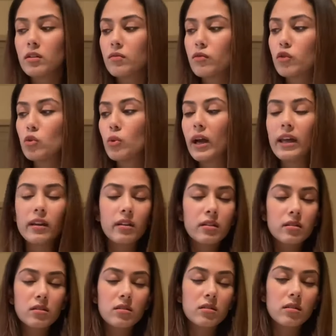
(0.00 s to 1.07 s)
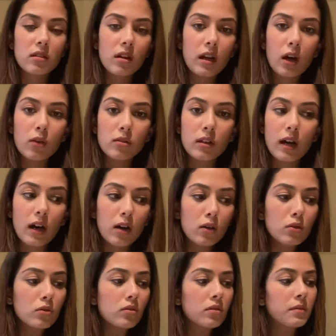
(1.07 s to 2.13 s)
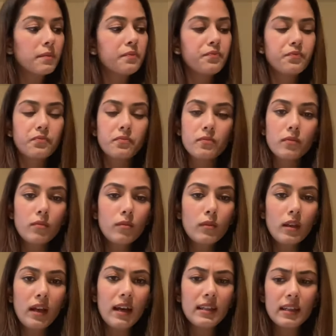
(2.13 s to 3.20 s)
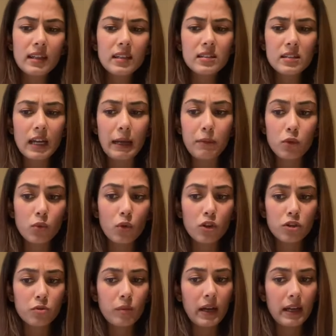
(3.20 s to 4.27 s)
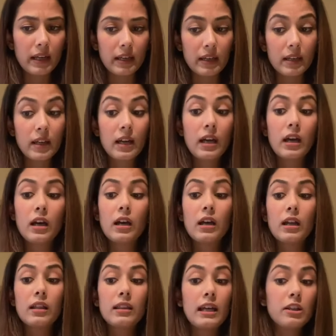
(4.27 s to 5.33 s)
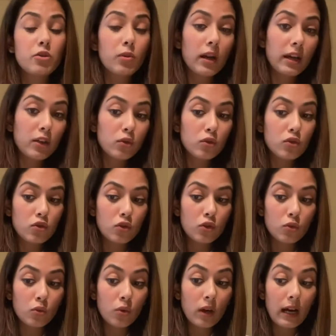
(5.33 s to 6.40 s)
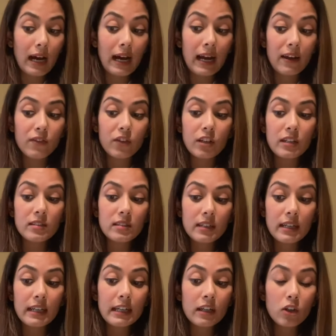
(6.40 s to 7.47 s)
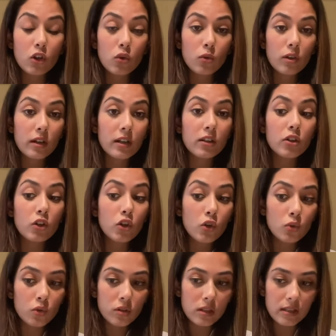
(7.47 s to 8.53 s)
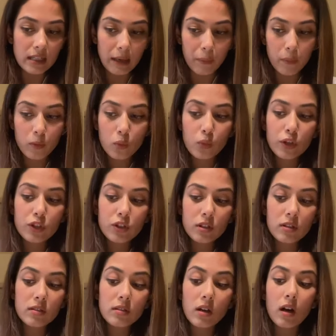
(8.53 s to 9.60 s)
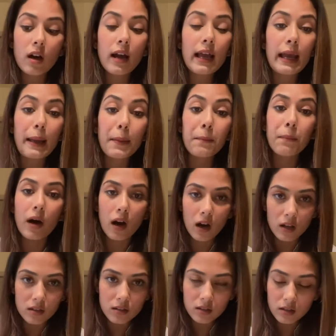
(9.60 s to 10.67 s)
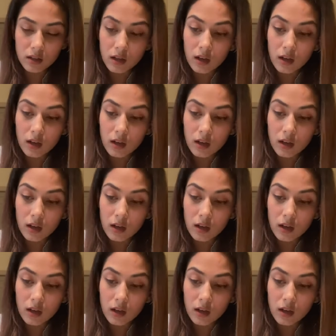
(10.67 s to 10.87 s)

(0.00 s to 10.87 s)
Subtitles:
few errands around the house, and then it's time to wash my hair. That's what I used to do. I have recently included a new step, which is a hair mask.